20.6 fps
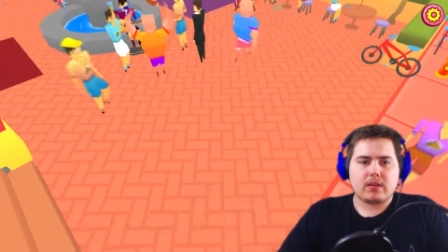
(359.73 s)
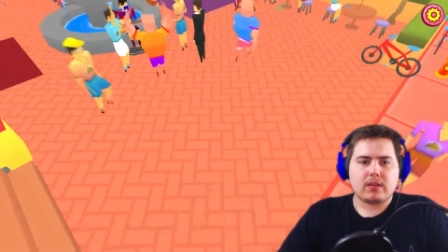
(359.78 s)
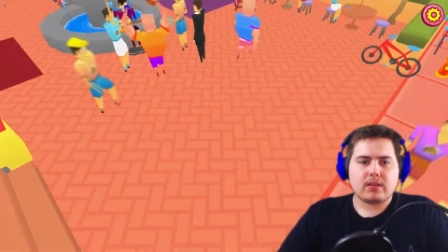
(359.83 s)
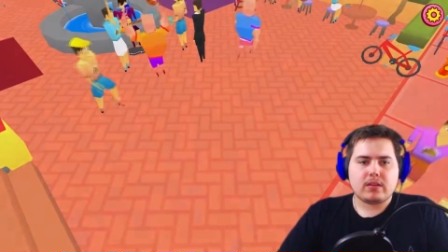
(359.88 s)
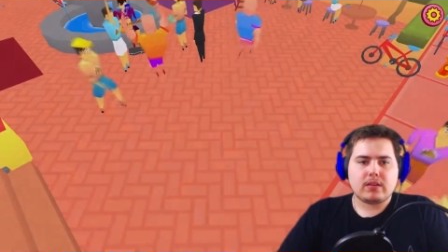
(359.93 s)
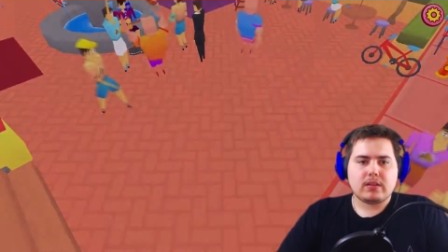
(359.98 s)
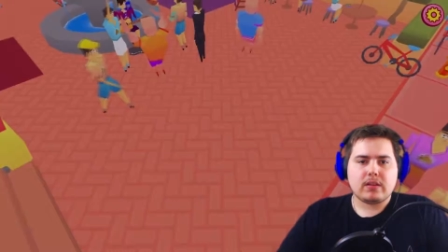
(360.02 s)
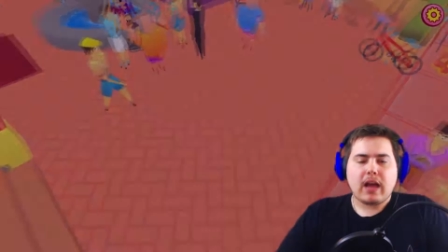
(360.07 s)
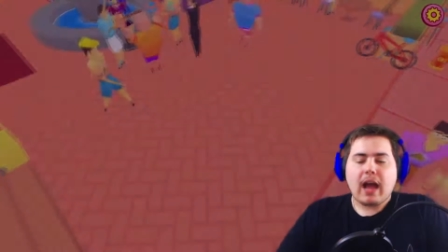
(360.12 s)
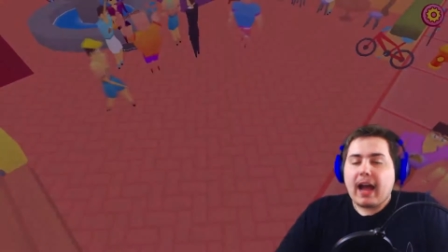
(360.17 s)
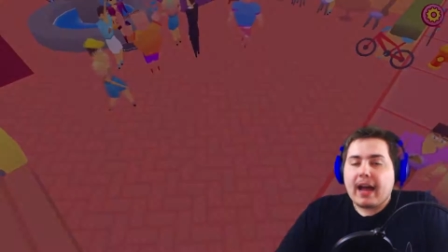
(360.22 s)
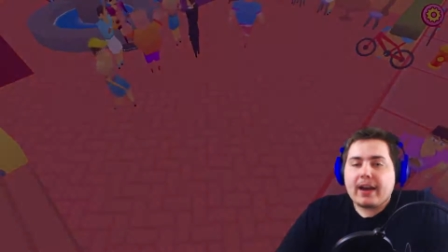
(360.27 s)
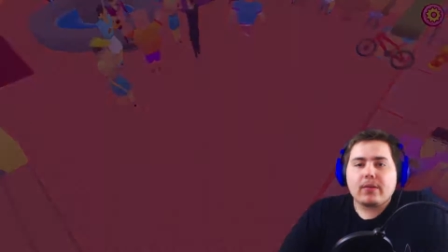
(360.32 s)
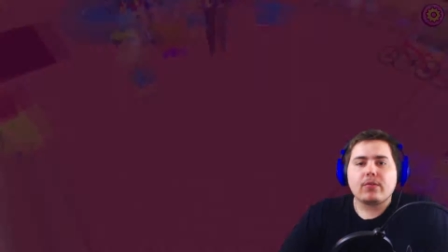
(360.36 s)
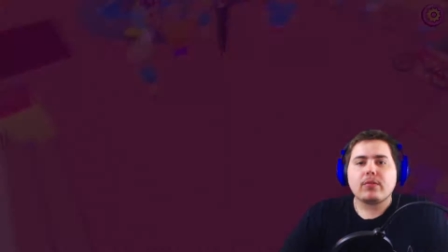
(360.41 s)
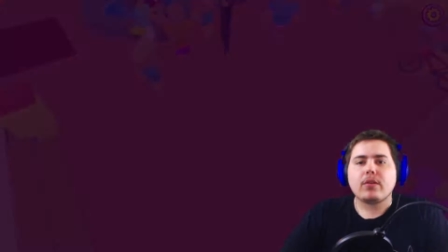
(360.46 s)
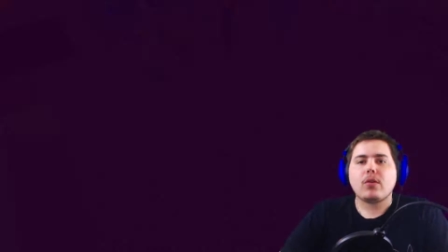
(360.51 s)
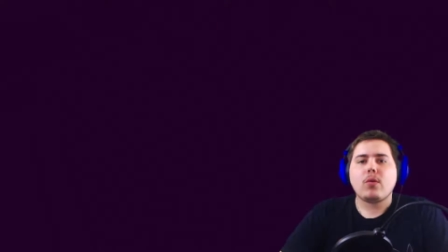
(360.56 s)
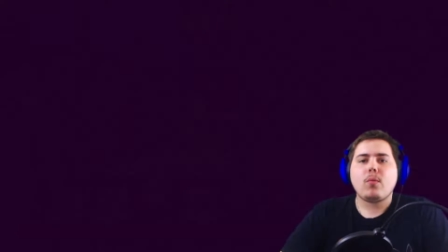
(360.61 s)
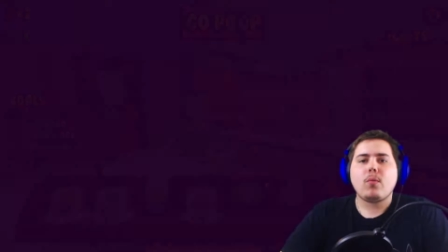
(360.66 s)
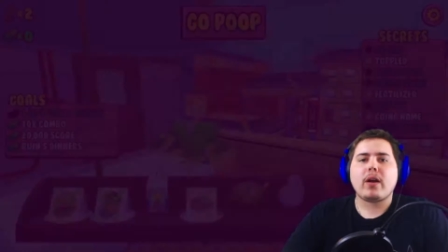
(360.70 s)
uh, I
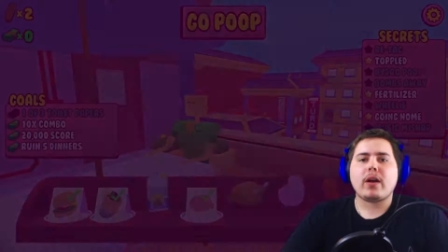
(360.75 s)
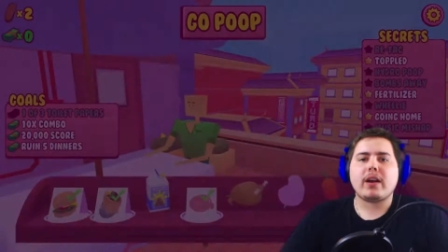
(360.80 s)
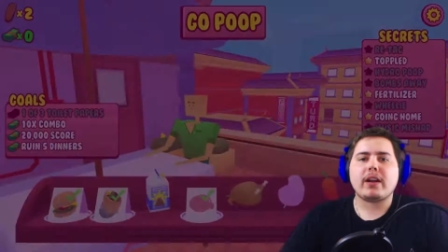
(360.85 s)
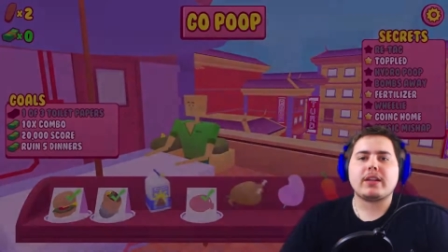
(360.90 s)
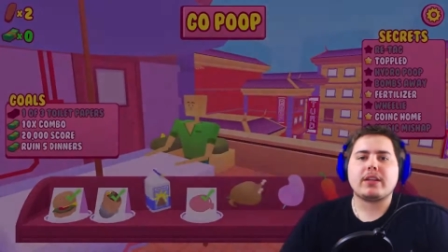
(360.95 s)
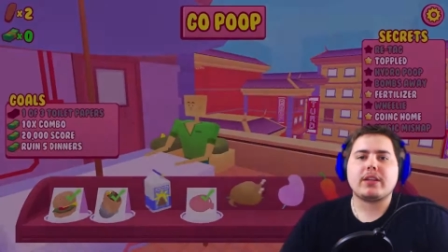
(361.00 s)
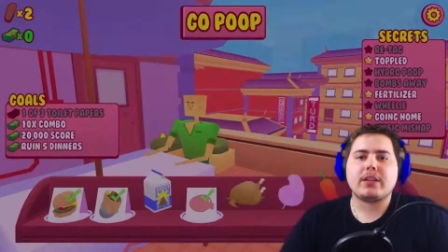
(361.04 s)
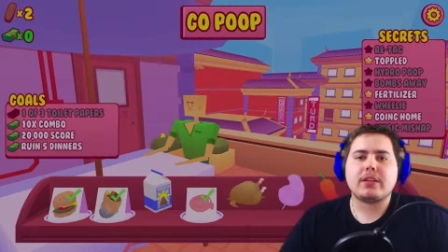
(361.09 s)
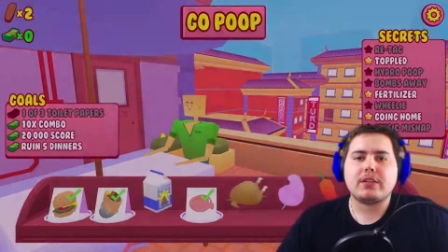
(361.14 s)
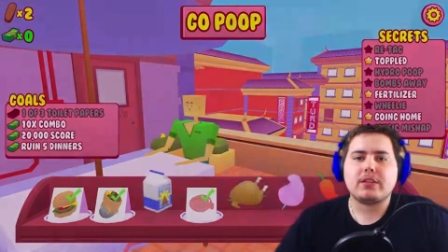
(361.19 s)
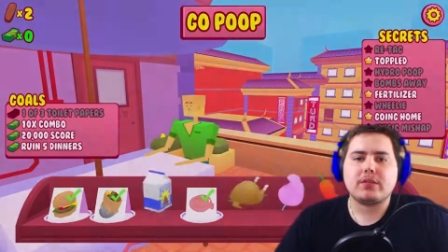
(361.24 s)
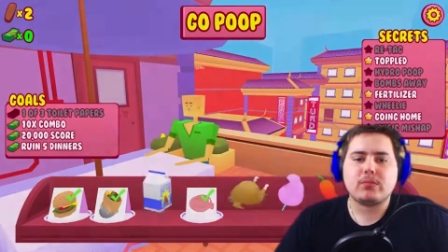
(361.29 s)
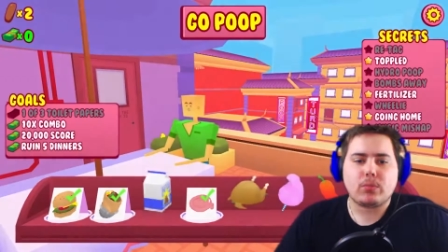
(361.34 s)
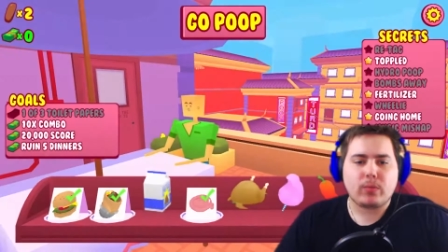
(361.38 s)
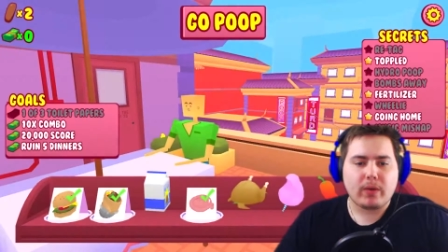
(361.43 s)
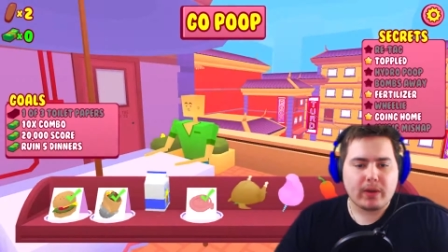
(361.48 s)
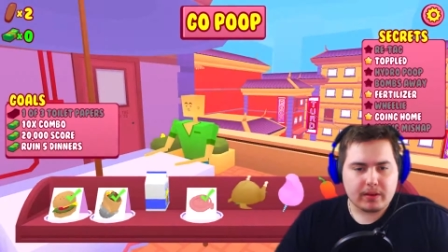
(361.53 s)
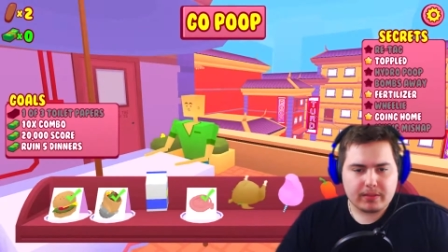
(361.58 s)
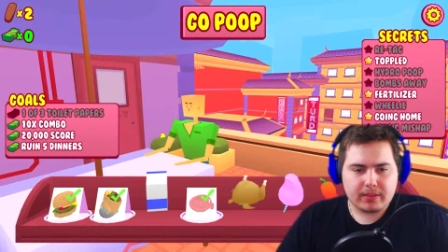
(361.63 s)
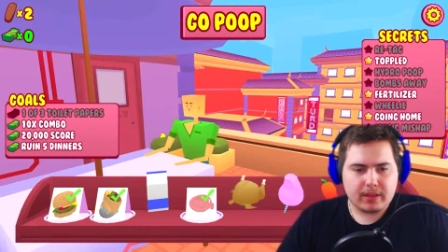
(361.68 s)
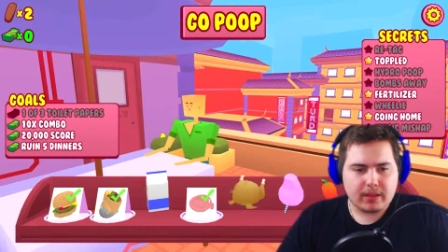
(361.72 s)
don't know where I can,
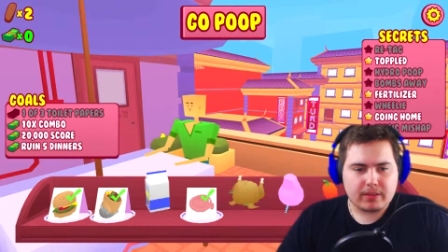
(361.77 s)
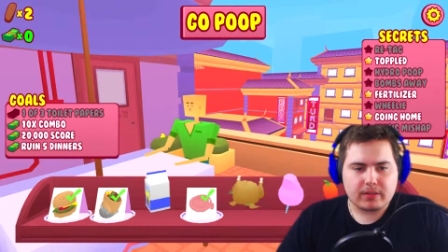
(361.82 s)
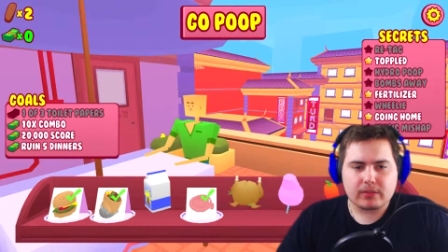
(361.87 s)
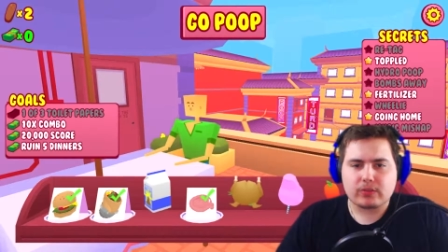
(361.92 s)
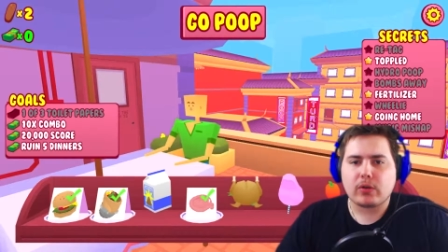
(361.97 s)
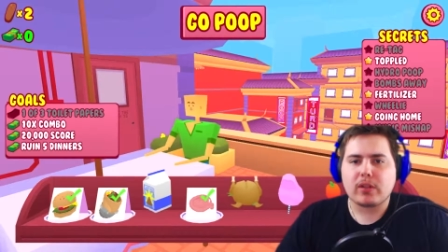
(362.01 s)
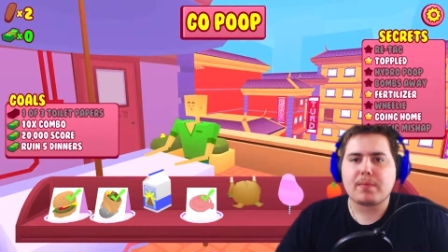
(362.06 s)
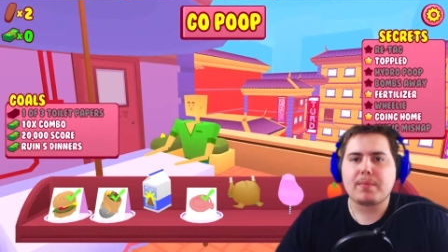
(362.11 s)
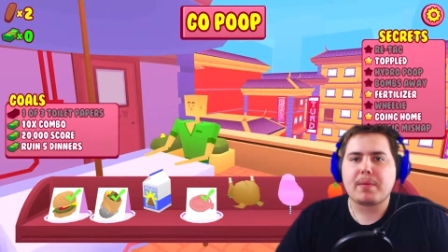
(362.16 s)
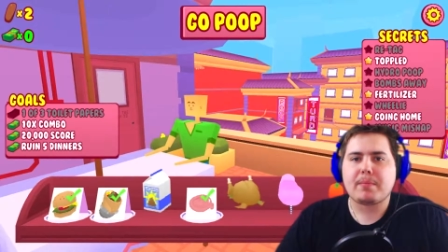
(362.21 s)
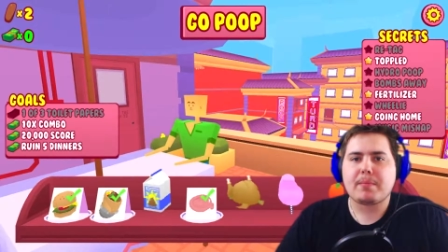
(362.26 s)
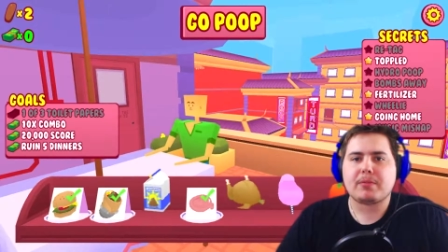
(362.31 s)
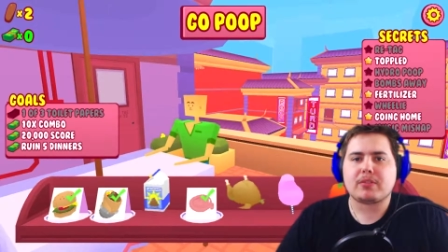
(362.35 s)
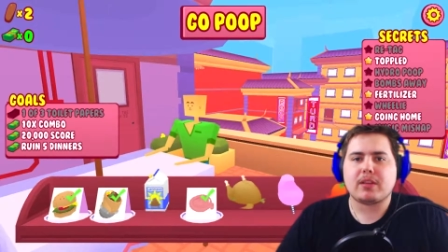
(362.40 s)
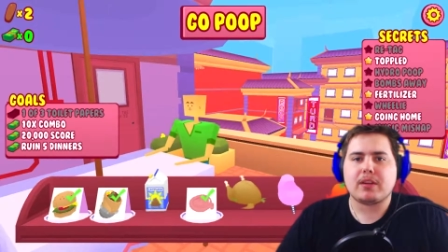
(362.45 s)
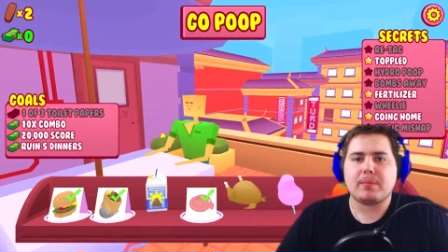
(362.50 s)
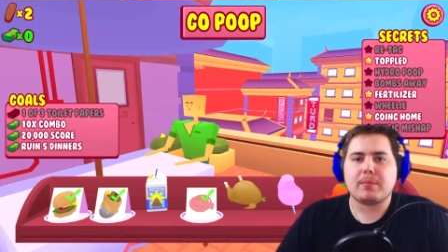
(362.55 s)
where the other toilet paper is